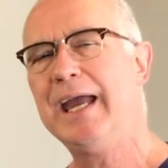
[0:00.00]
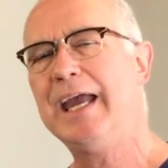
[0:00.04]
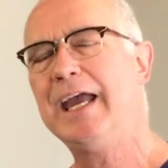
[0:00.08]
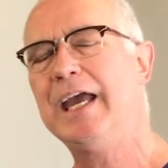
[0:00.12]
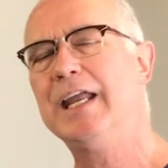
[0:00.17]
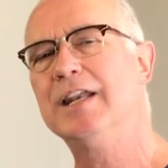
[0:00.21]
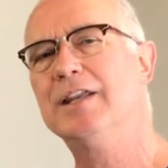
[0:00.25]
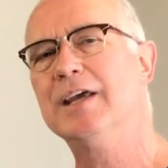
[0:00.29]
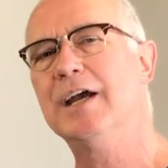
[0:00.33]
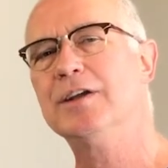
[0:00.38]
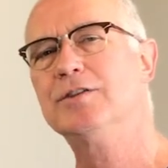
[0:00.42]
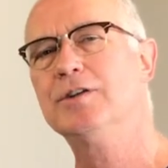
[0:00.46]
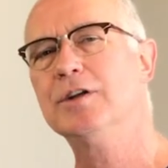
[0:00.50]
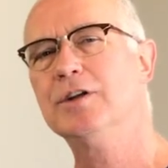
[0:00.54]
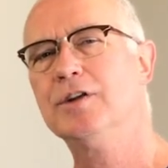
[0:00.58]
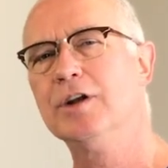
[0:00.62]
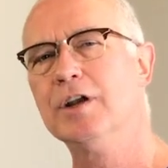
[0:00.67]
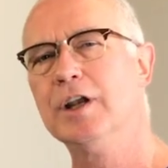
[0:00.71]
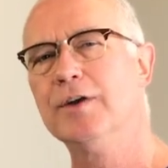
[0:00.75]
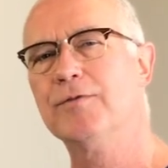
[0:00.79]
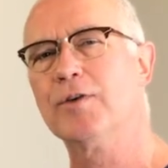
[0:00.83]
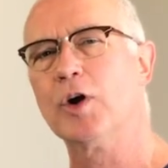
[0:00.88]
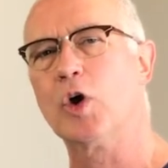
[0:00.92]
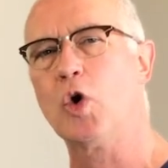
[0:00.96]
It doesn't
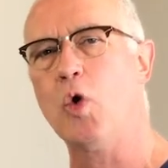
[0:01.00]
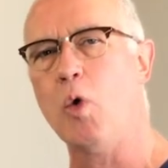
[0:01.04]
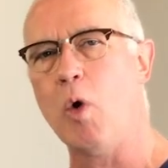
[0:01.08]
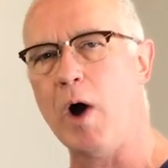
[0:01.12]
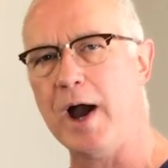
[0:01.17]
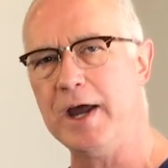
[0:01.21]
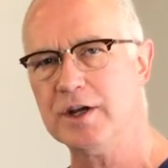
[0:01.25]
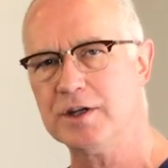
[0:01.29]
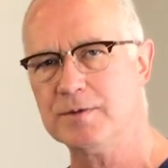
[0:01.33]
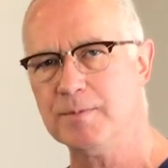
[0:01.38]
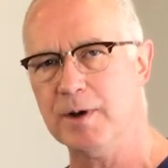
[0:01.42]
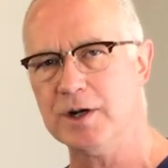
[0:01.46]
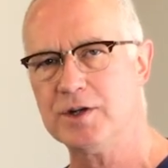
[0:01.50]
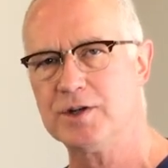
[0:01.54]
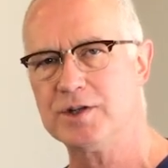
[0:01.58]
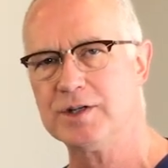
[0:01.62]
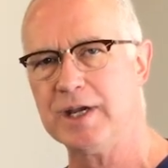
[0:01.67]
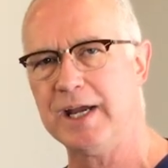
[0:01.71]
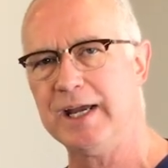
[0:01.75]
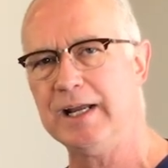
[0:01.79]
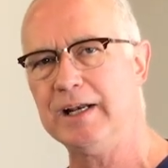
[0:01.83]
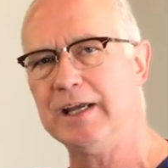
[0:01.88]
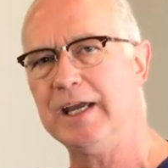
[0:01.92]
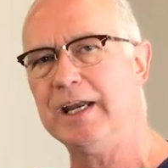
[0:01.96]
deliver quite as much
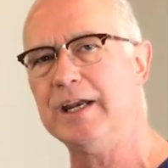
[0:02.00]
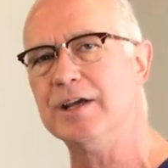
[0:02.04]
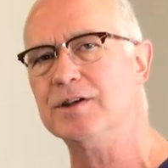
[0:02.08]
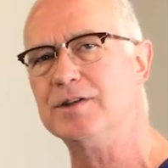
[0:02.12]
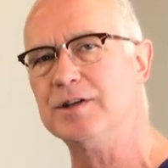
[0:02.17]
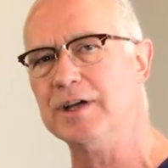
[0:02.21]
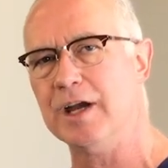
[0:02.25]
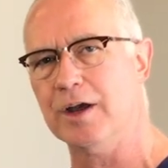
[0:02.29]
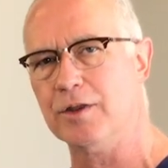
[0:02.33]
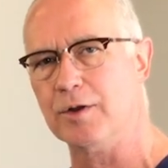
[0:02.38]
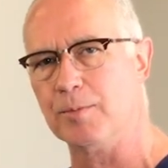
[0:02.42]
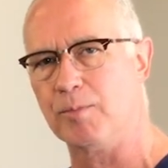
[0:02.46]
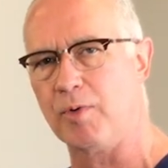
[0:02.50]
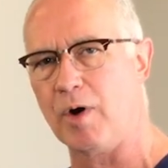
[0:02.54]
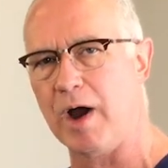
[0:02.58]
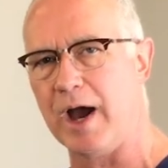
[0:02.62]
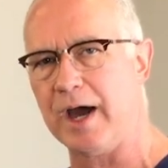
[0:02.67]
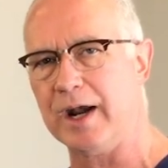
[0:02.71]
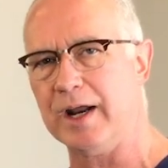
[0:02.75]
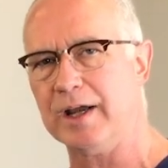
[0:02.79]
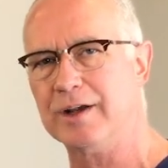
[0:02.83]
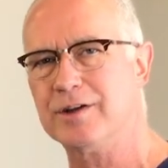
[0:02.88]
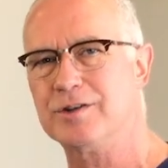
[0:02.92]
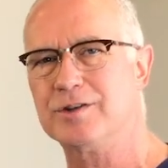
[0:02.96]
saline as the other
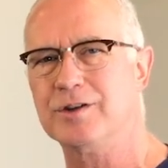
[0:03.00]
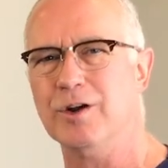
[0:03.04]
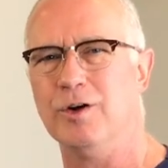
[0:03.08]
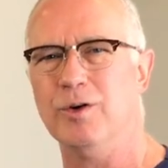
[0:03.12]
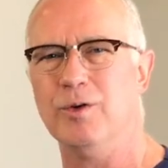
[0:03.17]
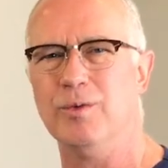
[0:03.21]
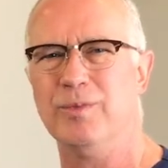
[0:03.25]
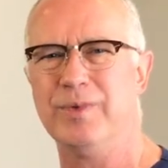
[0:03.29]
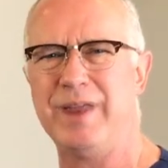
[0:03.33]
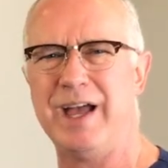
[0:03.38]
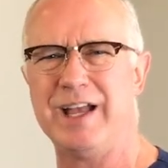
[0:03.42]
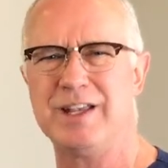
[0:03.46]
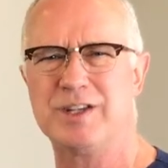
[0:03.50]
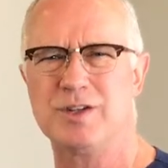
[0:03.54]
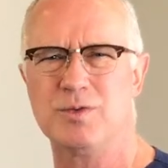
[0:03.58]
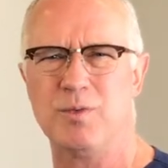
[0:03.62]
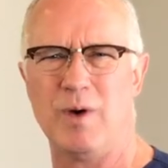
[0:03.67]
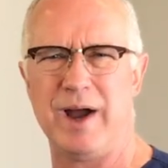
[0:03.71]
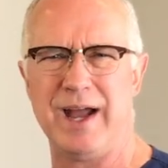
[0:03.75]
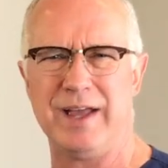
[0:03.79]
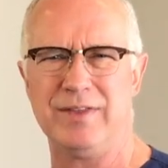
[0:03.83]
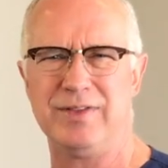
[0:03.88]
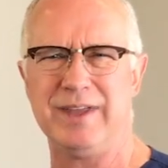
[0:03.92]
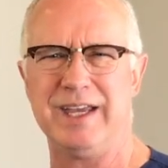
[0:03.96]
products, so that's
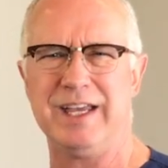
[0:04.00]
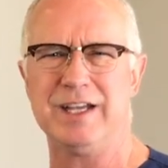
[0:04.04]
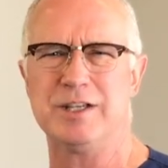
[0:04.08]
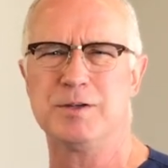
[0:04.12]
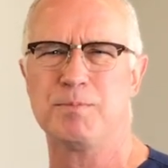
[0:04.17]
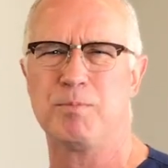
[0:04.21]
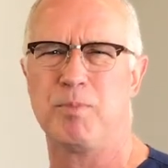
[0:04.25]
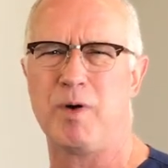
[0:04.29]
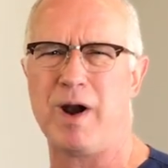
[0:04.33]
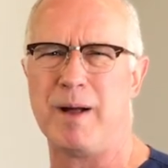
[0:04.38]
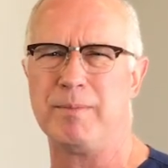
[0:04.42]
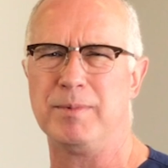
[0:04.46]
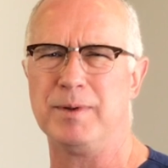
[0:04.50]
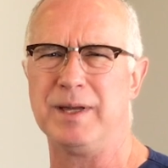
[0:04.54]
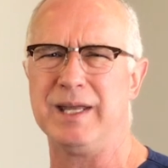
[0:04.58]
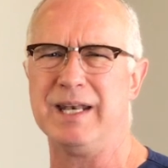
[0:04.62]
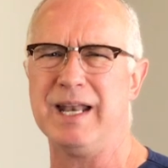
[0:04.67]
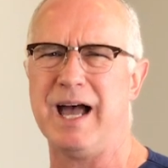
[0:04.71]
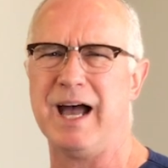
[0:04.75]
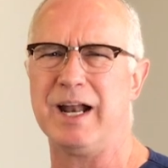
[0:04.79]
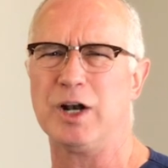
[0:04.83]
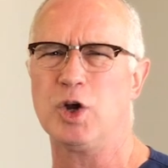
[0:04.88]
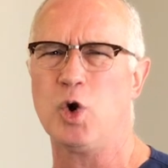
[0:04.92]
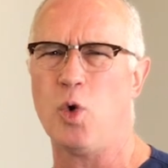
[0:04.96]
why I think it's probably
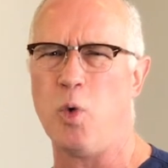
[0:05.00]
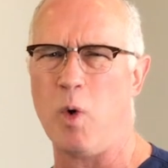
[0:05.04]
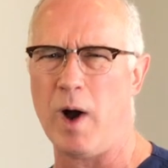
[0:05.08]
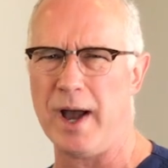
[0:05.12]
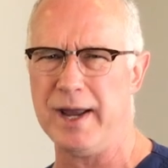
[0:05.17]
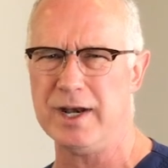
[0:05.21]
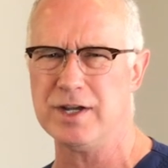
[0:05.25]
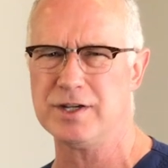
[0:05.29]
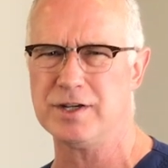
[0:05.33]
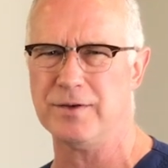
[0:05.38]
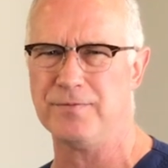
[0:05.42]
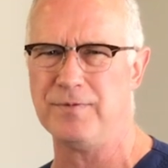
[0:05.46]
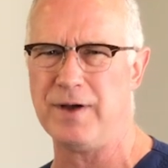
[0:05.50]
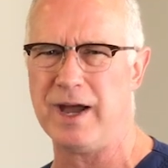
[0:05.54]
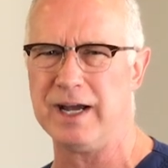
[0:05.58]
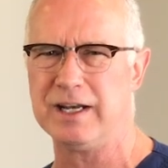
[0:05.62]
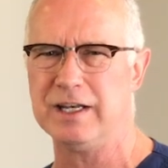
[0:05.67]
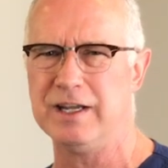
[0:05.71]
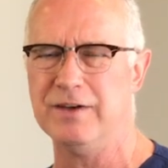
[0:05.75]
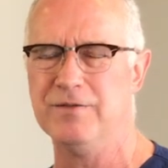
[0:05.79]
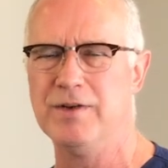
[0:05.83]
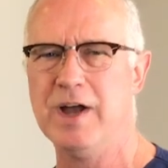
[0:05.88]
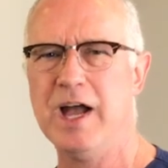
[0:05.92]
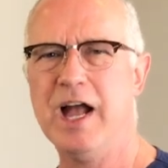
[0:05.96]
not quite as
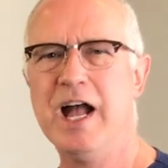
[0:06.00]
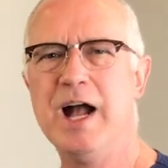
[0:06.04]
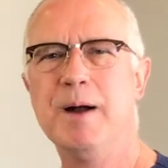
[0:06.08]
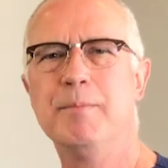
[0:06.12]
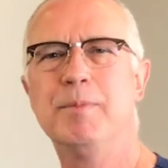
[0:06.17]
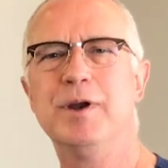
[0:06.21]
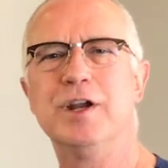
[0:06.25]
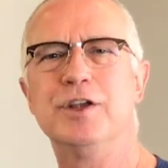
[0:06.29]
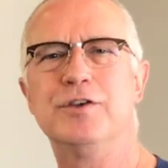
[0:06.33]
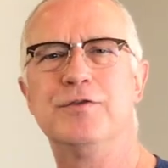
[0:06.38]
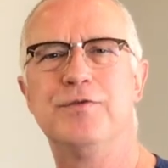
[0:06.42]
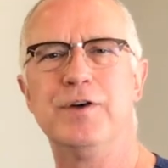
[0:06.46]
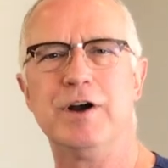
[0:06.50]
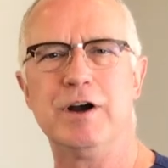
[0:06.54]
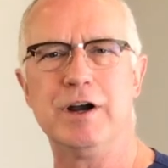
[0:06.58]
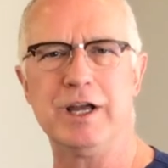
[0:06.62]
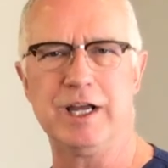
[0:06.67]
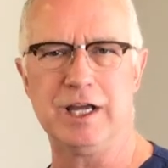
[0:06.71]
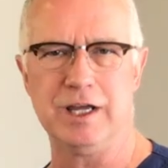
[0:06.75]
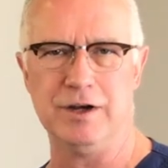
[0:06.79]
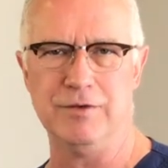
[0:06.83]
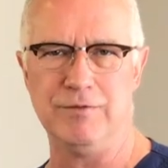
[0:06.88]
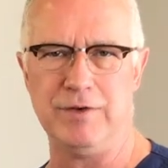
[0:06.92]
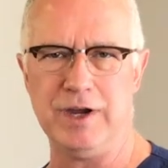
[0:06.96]
effective, but it's very
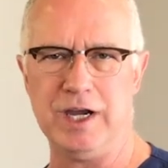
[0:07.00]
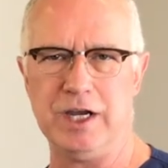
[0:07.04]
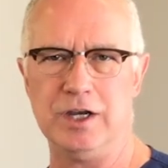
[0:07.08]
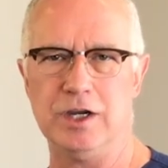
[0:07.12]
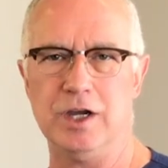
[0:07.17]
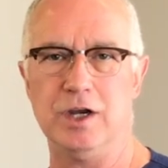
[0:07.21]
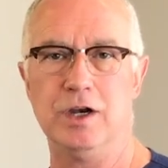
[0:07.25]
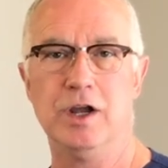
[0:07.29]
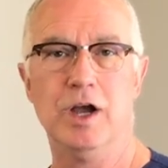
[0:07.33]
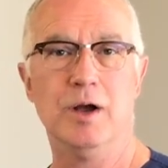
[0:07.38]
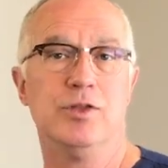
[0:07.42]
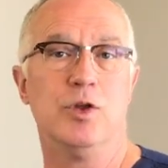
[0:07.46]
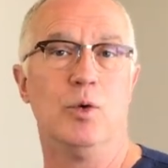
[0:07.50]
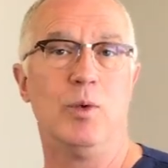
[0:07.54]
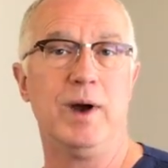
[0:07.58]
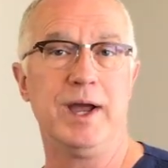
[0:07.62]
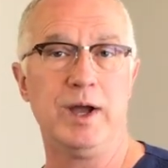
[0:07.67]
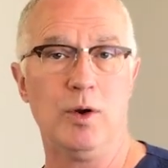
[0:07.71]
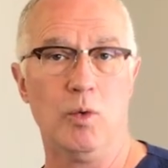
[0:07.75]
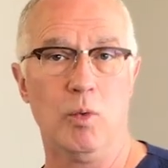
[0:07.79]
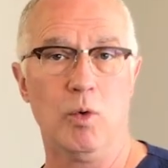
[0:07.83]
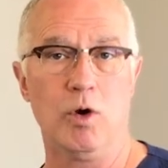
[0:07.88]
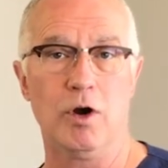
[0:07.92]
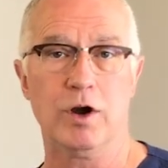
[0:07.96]
convenient. And the
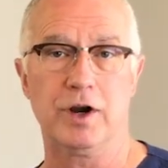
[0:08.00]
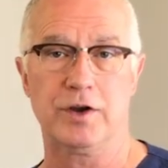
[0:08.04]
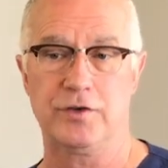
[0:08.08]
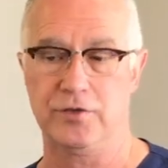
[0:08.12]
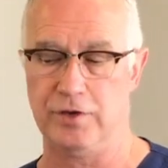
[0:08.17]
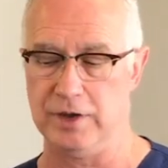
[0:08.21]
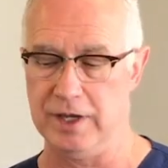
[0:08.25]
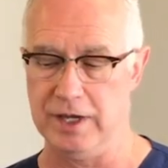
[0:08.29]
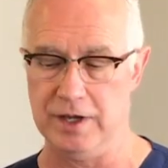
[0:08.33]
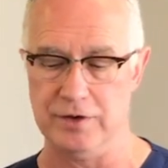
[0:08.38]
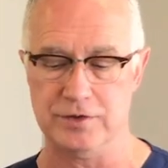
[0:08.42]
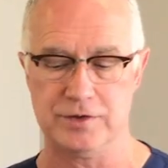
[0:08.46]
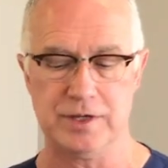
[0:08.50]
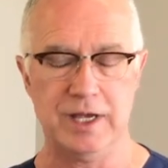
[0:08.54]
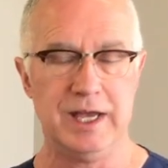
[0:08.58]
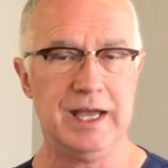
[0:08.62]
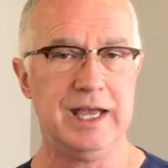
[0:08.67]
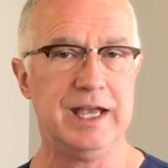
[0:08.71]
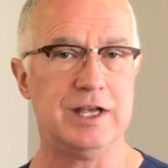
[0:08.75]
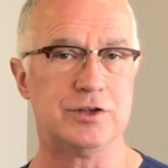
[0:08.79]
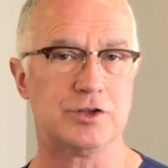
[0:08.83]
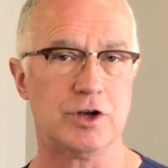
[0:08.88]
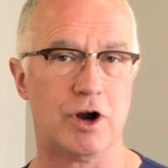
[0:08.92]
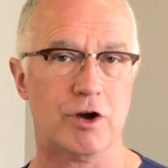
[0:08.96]
way it works is
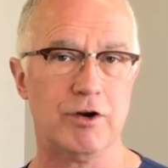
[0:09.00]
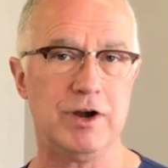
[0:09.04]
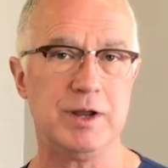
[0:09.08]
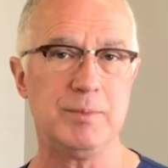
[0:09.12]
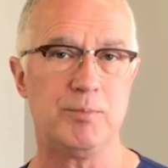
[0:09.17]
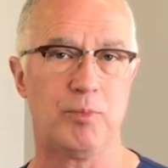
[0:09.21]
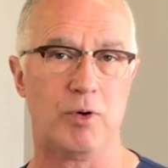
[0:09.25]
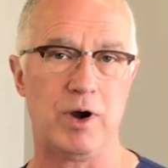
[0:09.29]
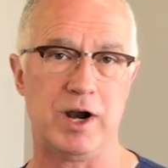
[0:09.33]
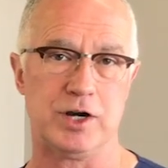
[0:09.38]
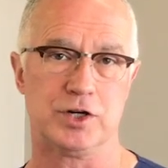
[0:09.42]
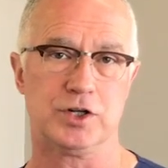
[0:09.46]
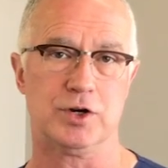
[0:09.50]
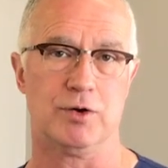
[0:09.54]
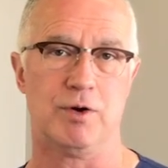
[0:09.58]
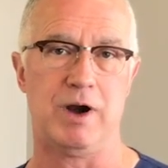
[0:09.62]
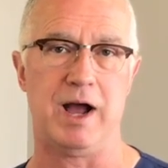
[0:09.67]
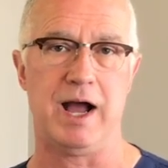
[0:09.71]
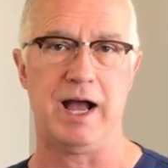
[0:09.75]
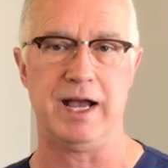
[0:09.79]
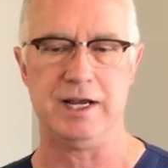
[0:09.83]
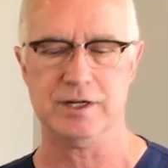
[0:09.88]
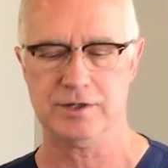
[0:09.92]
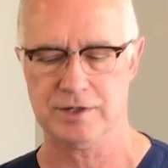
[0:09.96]
it's already
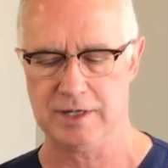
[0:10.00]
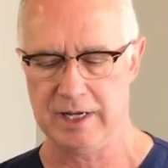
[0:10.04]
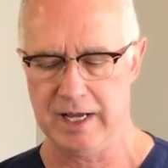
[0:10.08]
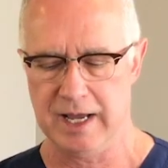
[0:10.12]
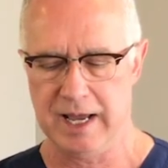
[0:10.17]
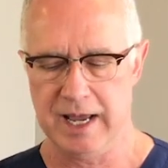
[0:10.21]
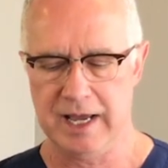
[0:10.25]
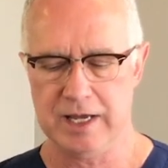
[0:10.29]
pressurized.